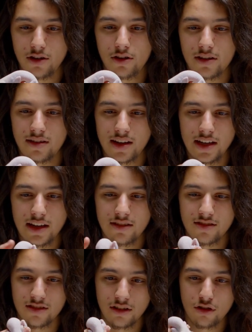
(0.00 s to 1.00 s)
You can see he's
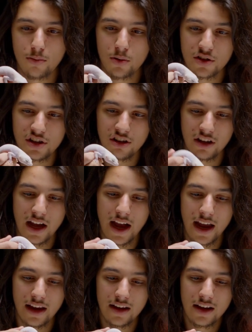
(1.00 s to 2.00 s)
just a super chill
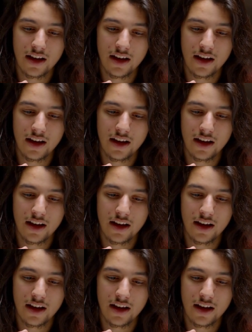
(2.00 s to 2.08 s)
guy,